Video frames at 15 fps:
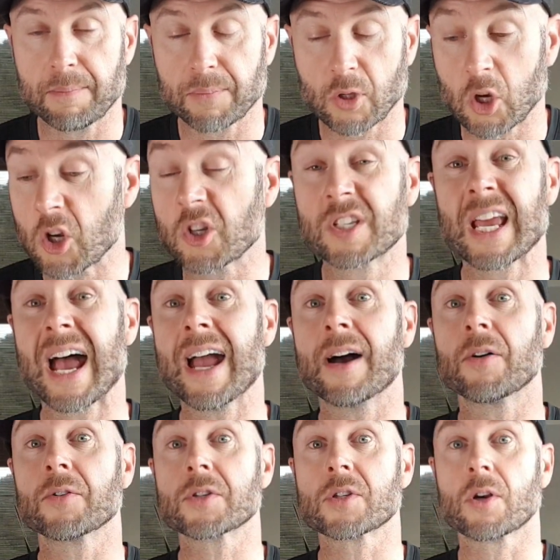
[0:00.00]

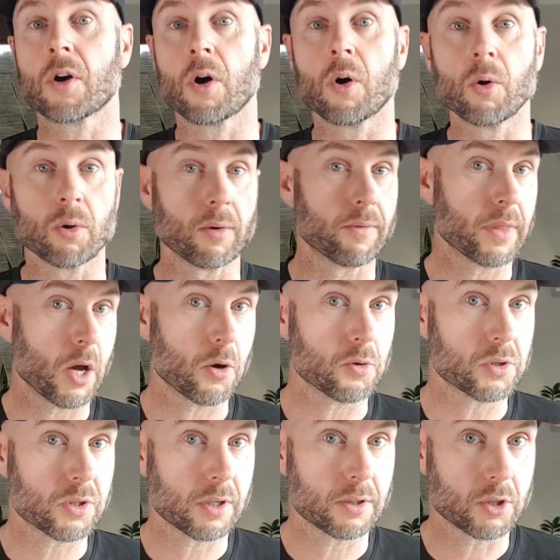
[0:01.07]
curtails all of
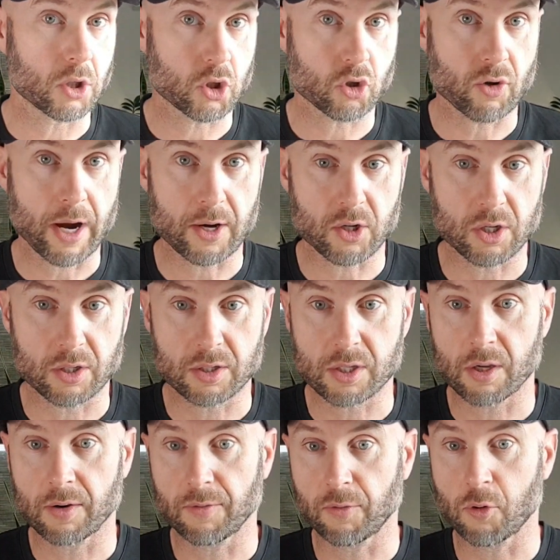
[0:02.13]
those distractions
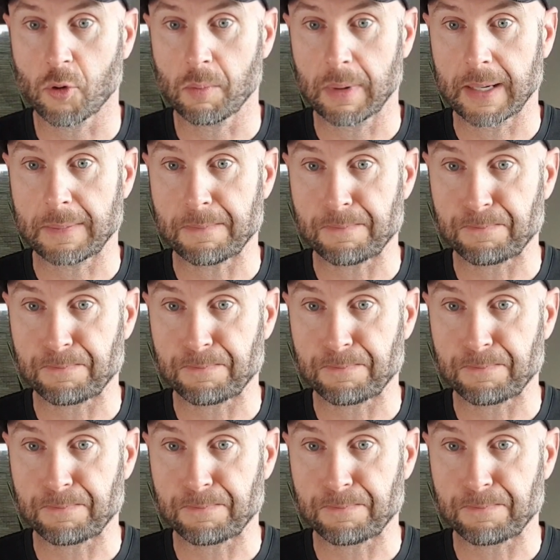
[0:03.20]
for me.